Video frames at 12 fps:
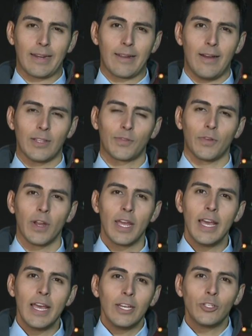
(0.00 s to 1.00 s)
calls for
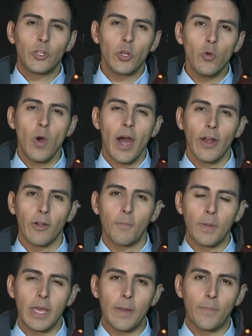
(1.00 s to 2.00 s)
200
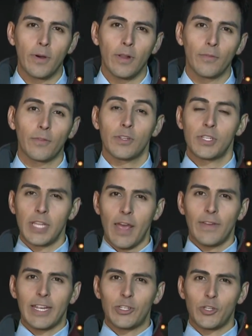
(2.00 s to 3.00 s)
people for
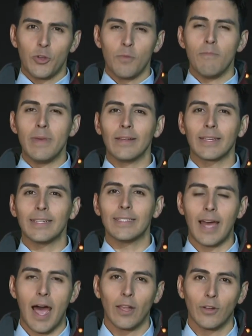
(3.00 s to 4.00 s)
$72 million
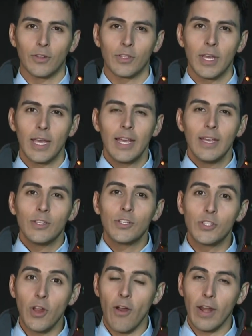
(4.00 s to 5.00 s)

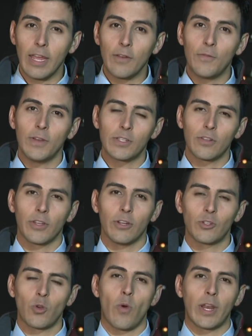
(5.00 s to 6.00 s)
starting in fiscal year
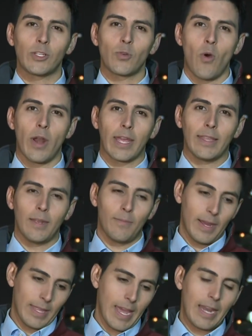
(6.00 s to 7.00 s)
2020. And then
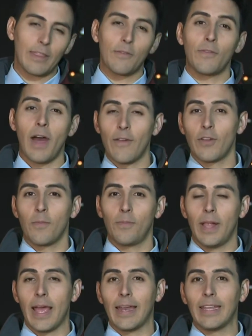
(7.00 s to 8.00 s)
by the end of the five-year
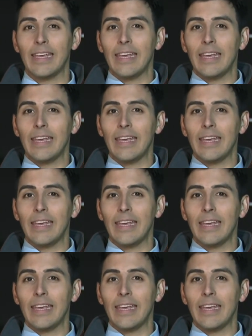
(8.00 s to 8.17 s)
plan,